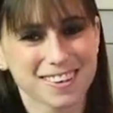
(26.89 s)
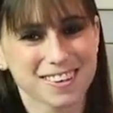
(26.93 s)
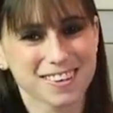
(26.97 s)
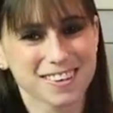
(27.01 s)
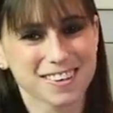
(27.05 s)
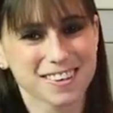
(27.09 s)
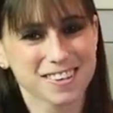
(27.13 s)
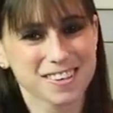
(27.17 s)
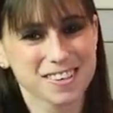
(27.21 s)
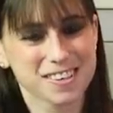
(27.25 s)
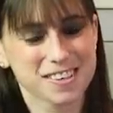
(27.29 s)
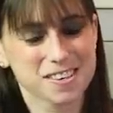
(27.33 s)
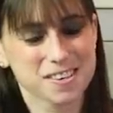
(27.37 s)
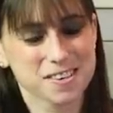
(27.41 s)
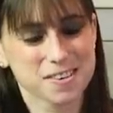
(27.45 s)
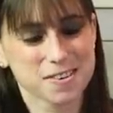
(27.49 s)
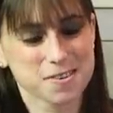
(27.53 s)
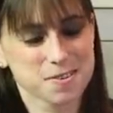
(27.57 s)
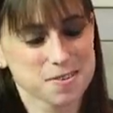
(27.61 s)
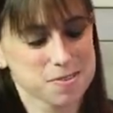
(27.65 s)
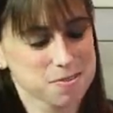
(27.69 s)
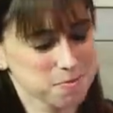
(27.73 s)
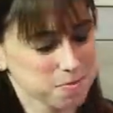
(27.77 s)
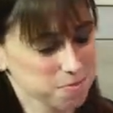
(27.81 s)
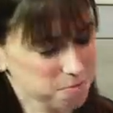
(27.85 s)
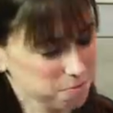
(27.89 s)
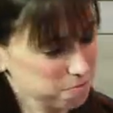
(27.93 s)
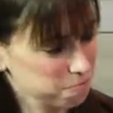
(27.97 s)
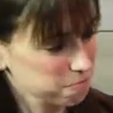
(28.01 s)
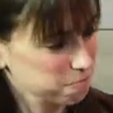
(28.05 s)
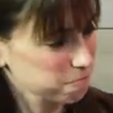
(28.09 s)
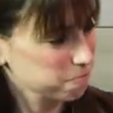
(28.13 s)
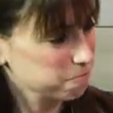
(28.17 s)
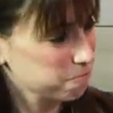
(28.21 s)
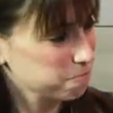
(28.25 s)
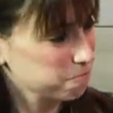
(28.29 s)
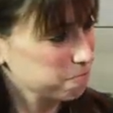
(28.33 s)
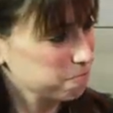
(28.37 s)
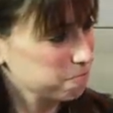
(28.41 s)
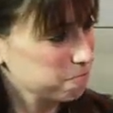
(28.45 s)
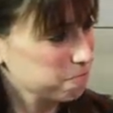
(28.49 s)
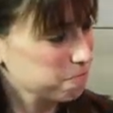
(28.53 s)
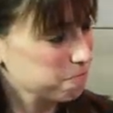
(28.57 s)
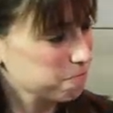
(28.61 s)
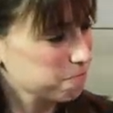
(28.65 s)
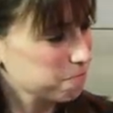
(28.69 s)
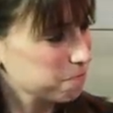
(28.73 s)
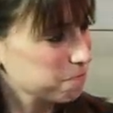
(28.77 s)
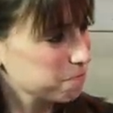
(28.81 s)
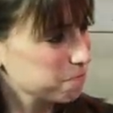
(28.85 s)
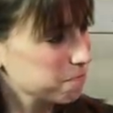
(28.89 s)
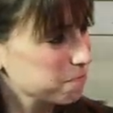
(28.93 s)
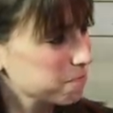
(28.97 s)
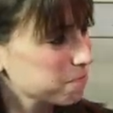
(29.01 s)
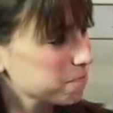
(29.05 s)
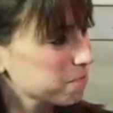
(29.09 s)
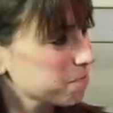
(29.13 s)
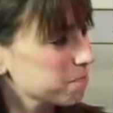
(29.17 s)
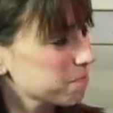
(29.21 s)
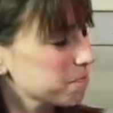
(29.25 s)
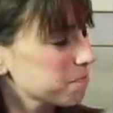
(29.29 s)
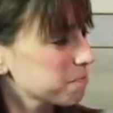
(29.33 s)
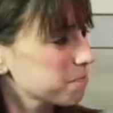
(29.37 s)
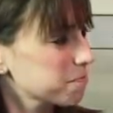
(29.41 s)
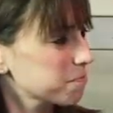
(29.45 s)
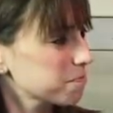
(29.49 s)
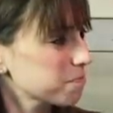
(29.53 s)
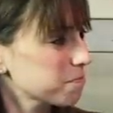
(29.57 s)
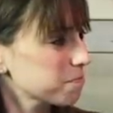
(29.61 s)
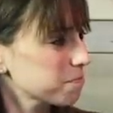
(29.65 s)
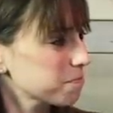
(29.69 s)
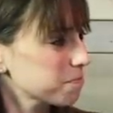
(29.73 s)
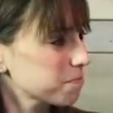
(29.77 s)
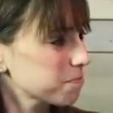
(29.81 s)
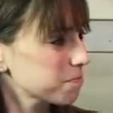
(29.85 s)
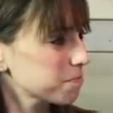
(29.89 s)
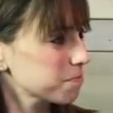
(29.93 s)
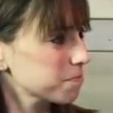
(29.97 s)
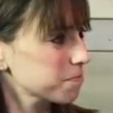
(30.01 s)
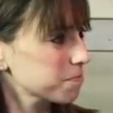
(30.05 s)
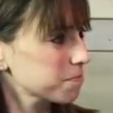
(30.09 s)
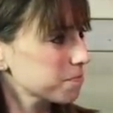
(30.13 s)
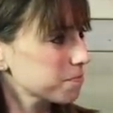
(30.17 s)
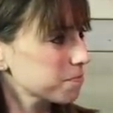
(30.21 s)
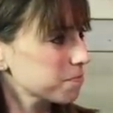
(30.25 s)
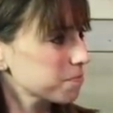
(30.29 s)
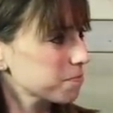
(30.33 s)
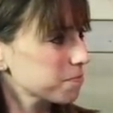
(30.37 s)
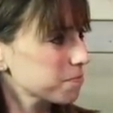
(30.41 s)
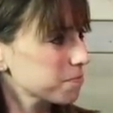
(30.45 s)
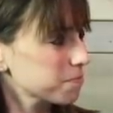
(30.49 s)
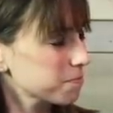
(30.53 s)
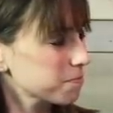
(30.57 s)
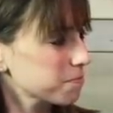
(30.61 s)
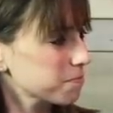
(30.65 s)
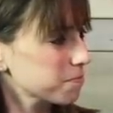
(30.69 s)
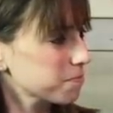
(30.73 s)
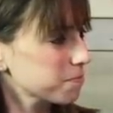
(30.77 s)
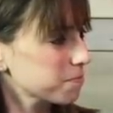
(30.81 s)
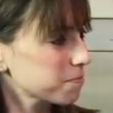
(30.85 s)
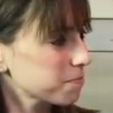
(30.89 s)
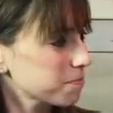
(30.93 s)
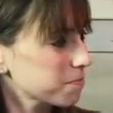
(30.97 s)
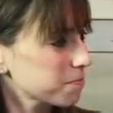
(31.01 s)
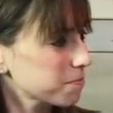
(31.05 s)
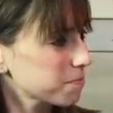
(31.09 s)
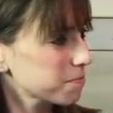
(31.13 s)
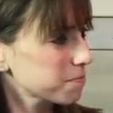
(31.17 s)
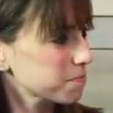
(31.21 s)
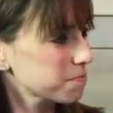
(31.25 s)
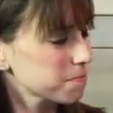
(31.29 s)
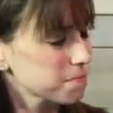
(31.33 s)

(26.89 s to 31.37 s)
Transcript: This person isn't speaking.